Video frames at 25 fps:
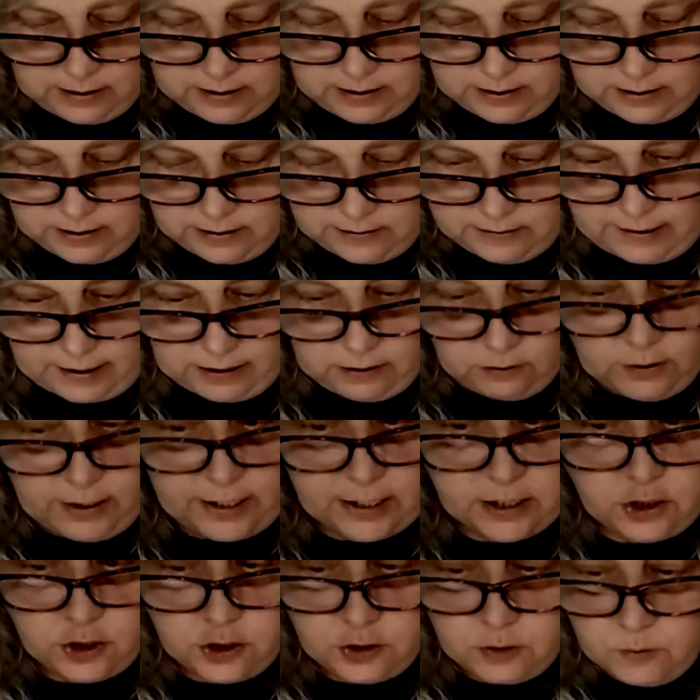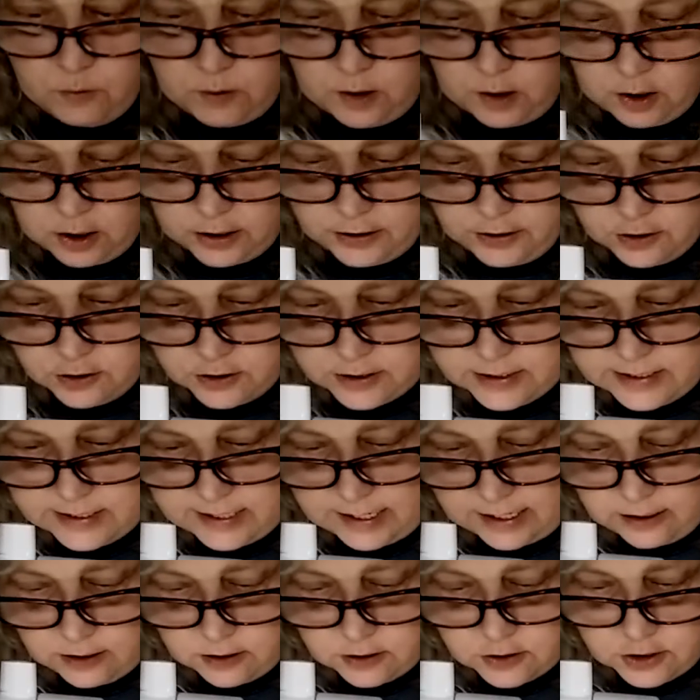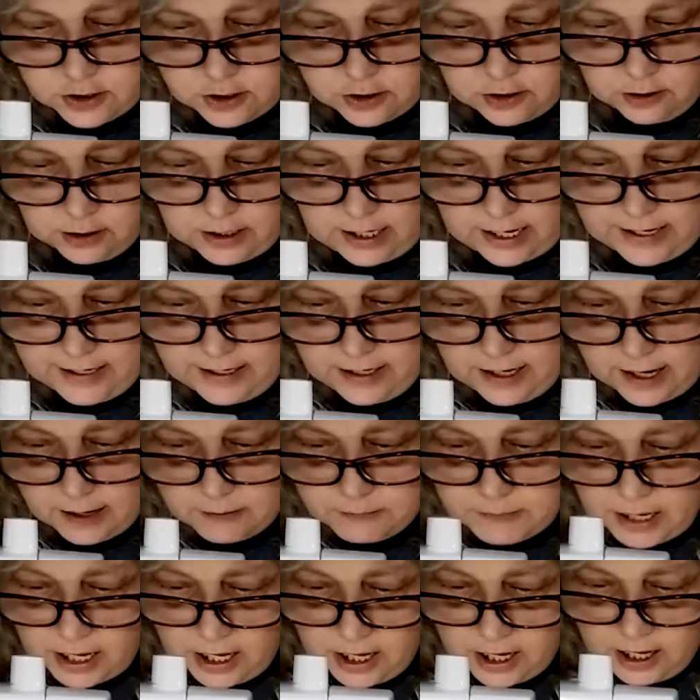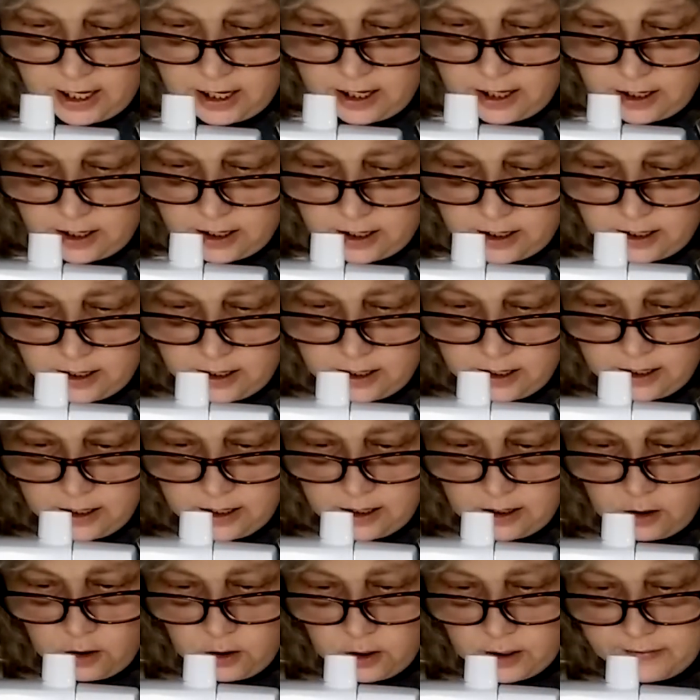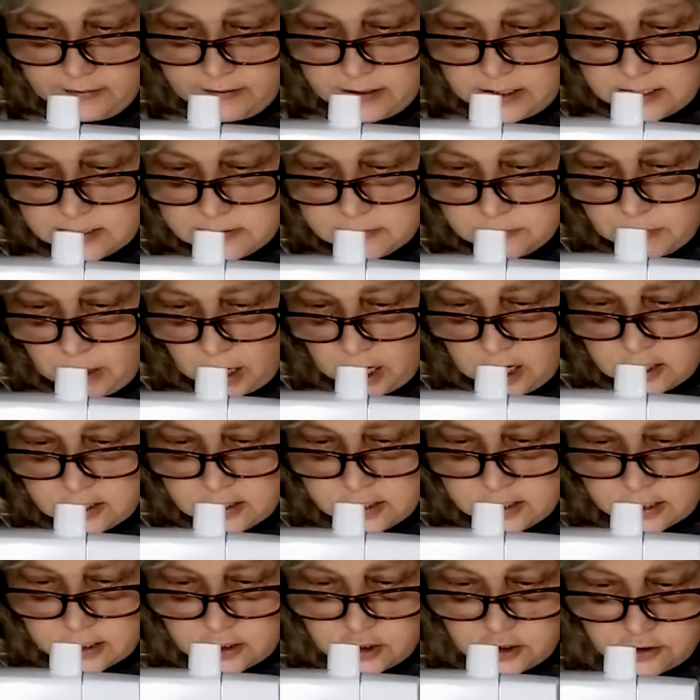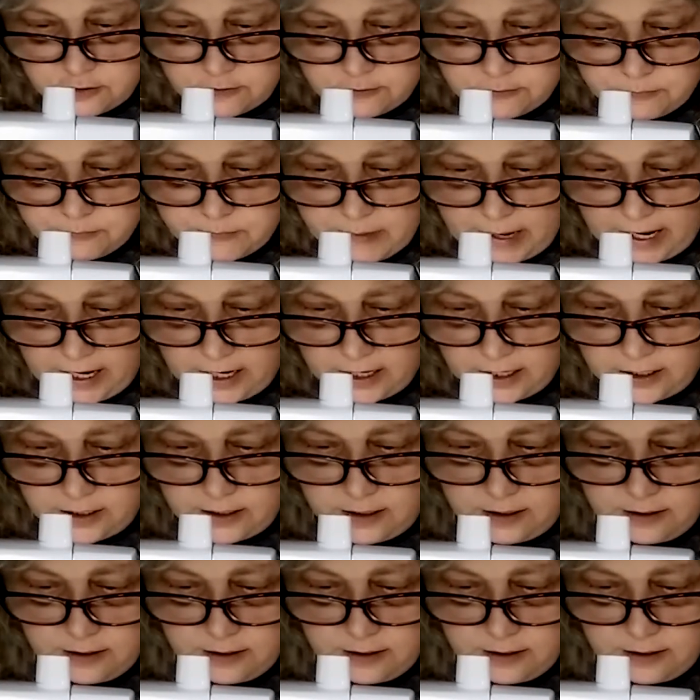That'll get you on your center. So you line up on these marks that you've made.